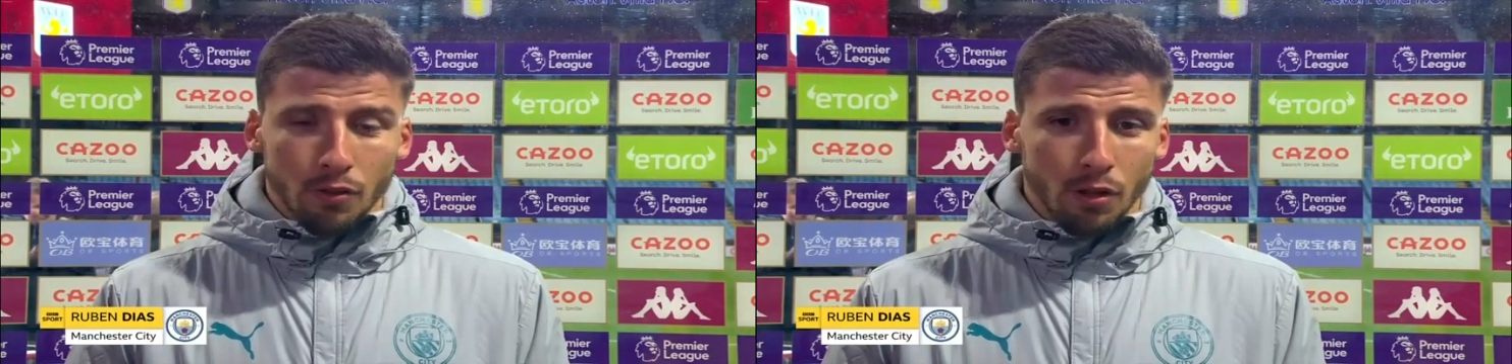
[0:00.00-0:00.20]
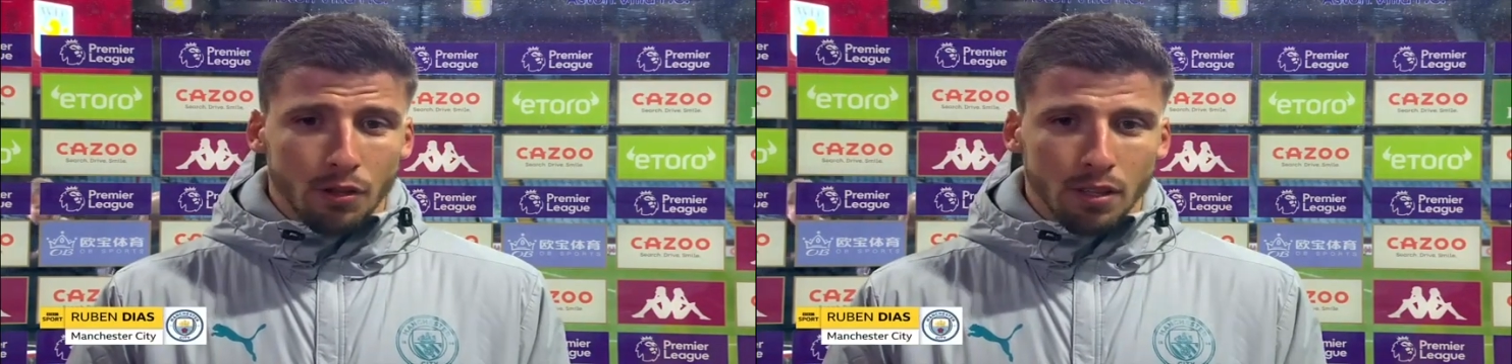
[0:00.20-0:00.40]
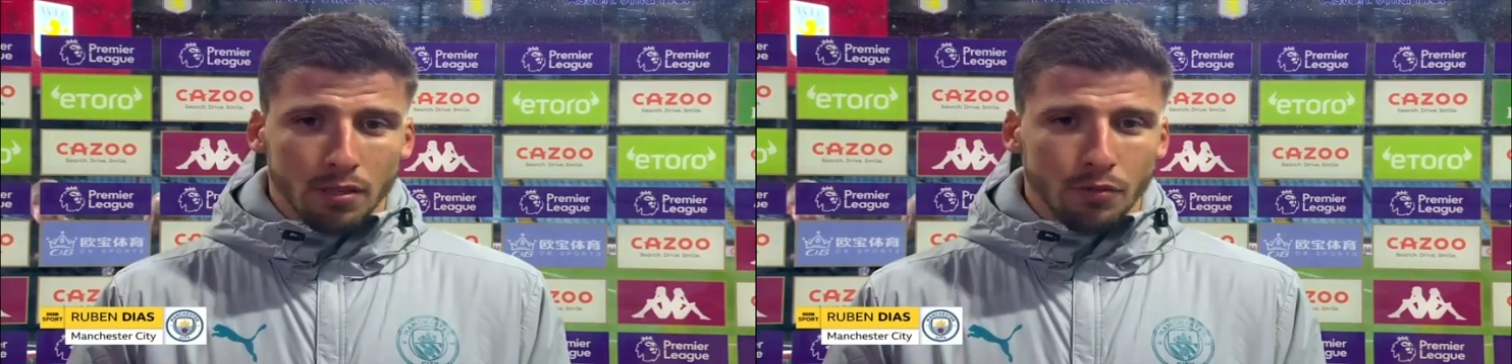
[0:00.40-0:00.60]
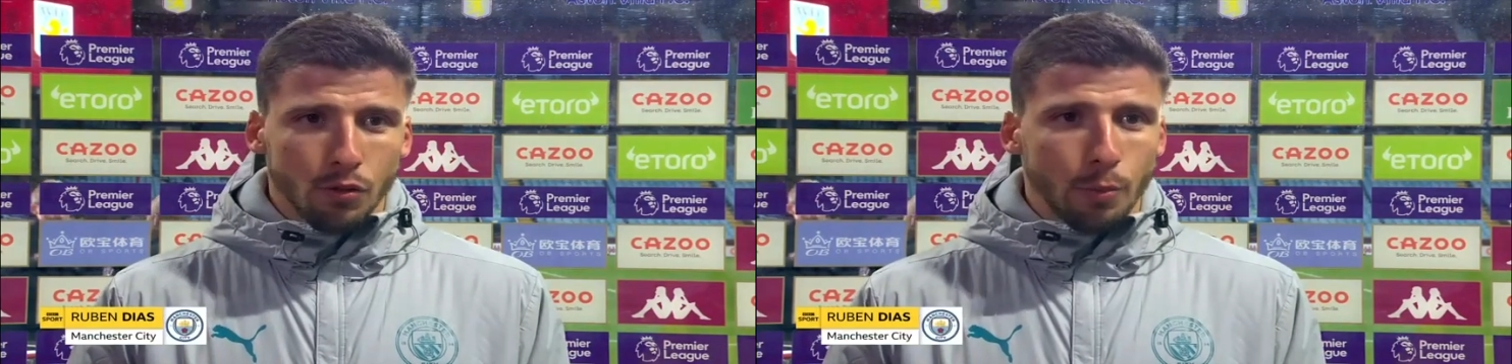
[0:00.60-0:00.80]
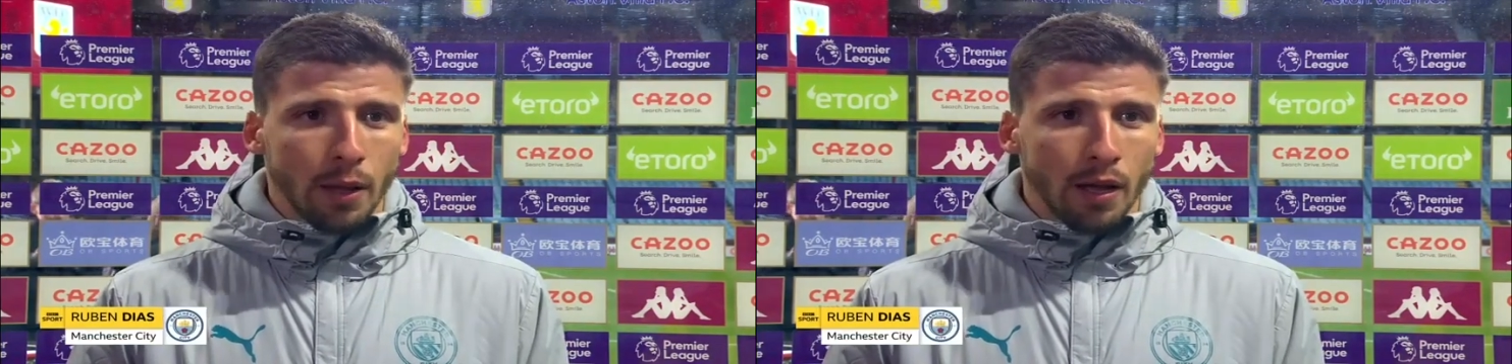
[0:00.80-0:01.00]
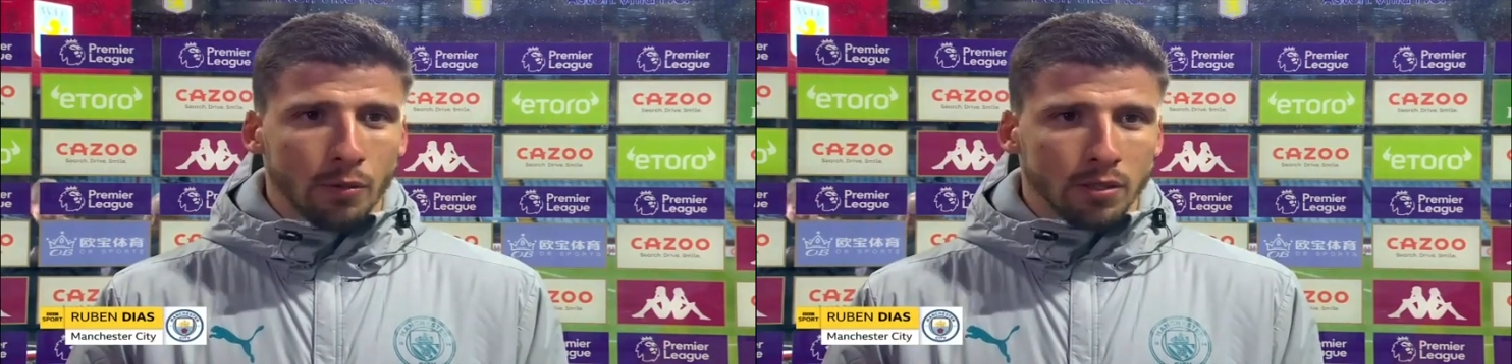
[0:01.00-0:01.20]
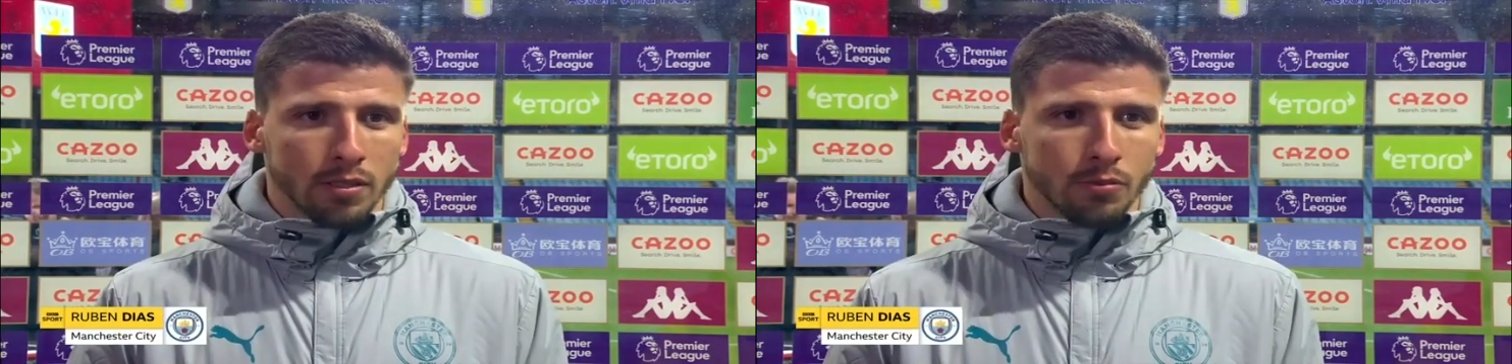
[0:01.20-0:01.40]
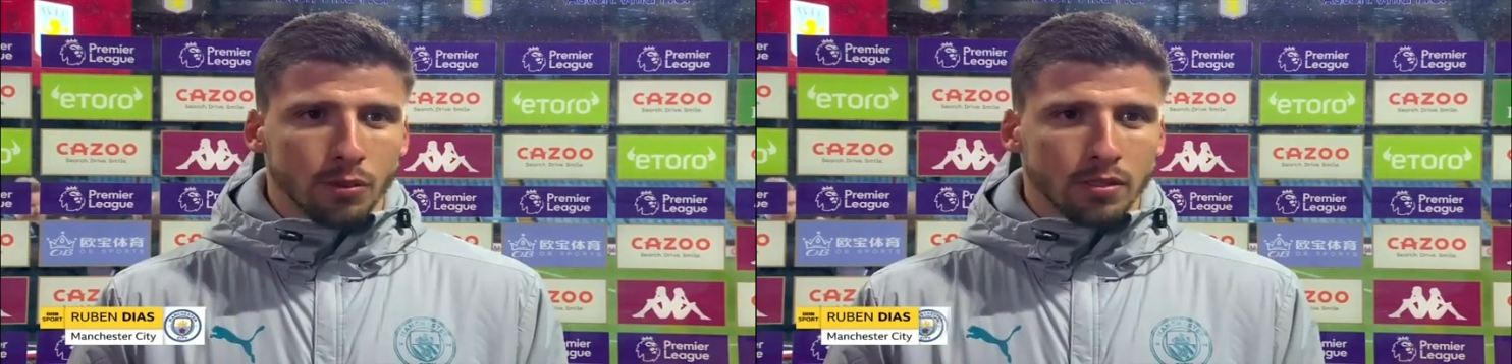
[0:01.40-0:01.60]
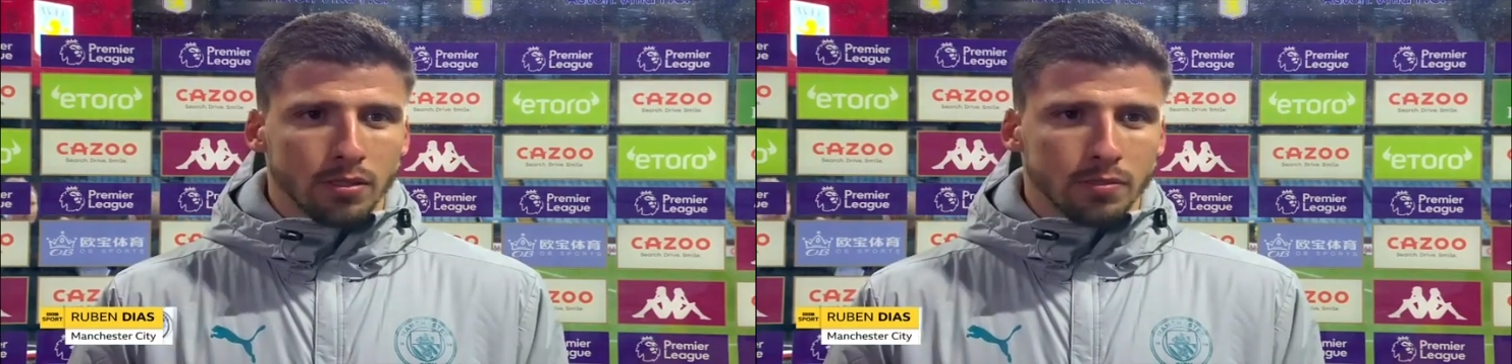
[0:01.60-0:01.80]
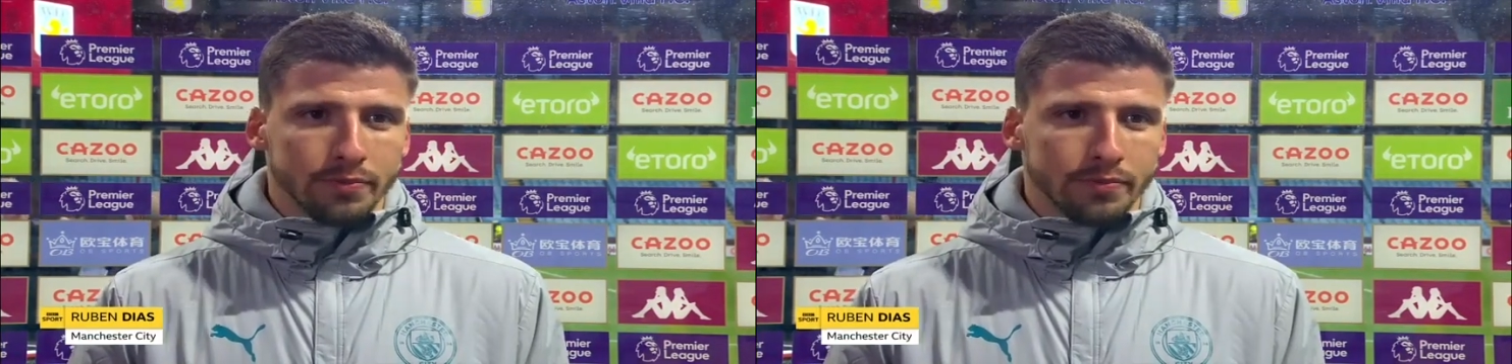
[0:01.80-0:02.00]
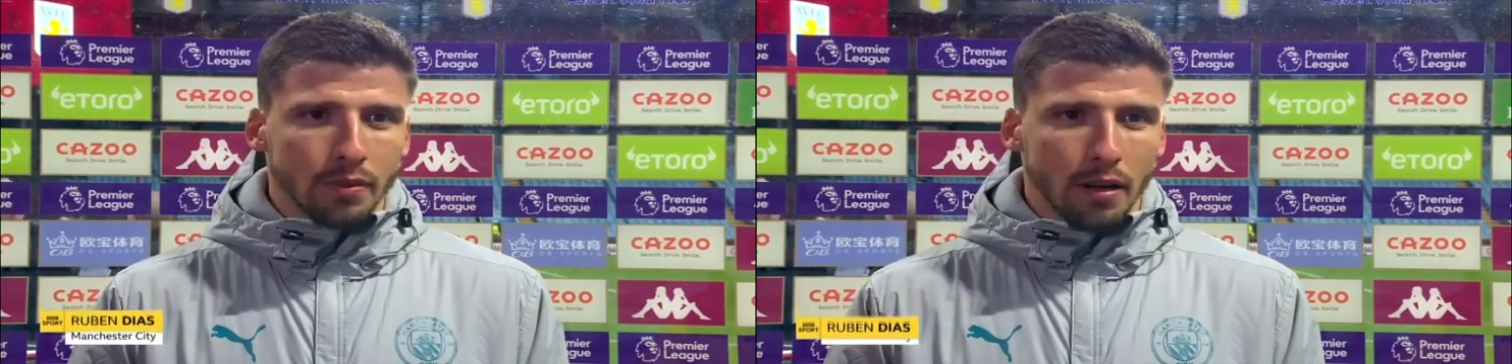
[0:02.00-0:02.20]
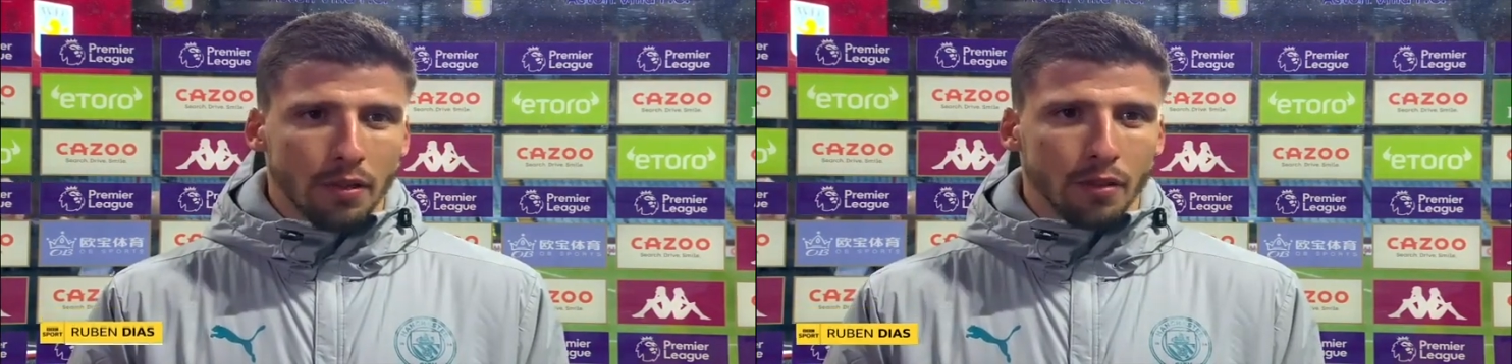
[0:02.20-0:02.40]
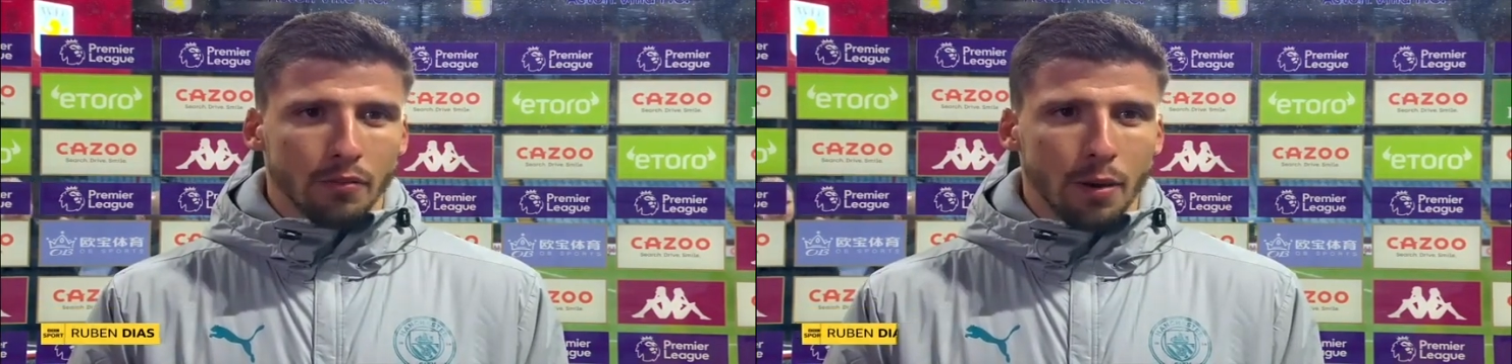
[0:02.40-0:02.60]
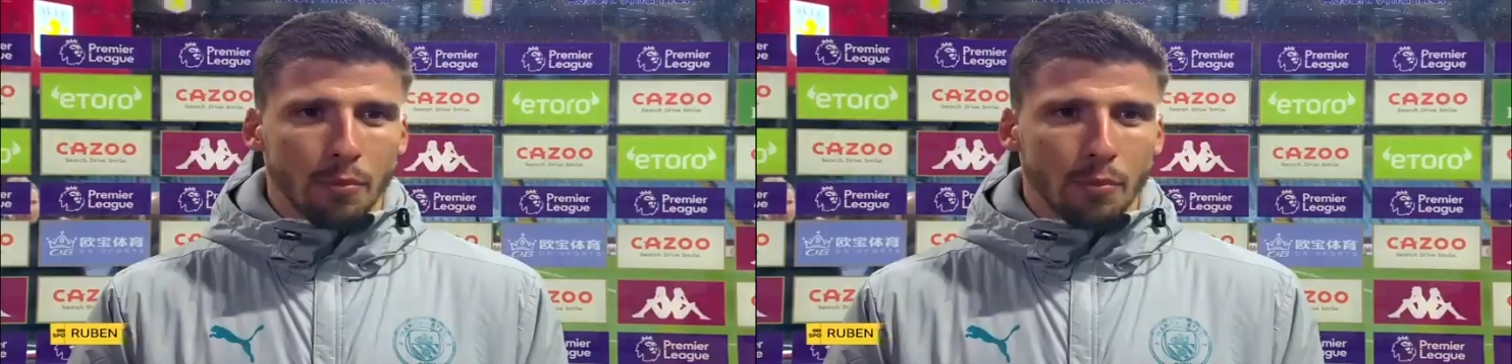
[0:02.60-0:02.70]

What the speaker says: full play was, I think,